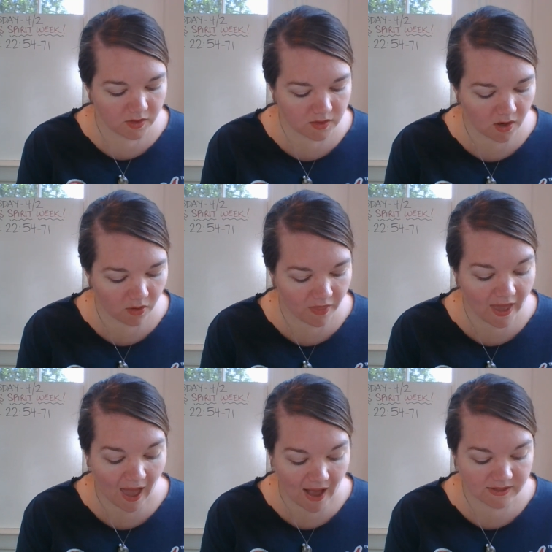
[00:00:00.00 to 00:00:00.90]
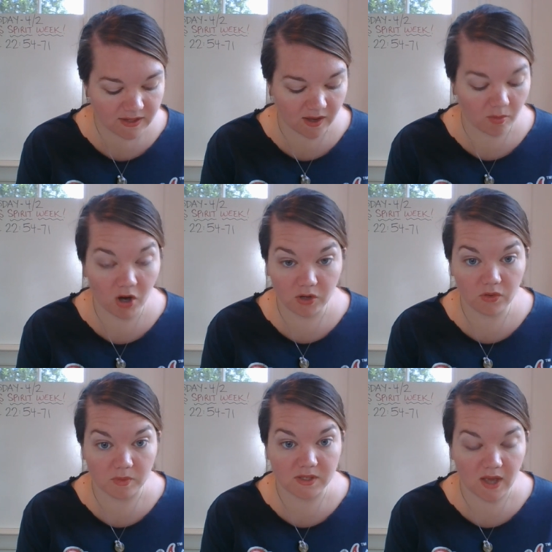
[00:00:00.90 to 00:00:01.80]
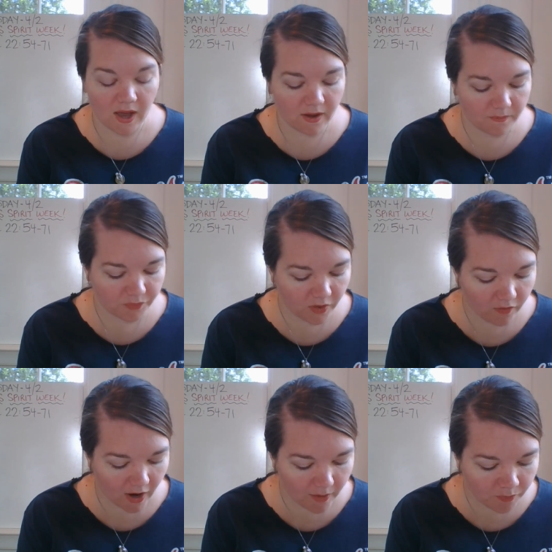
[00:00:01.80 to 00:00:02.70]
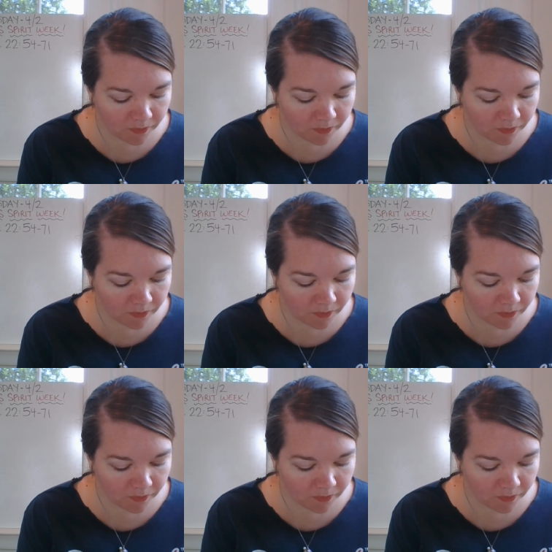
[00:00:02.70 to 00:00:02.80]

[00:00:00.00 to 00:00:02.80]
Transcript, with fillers: So they ask him, Are you the Messiah, right?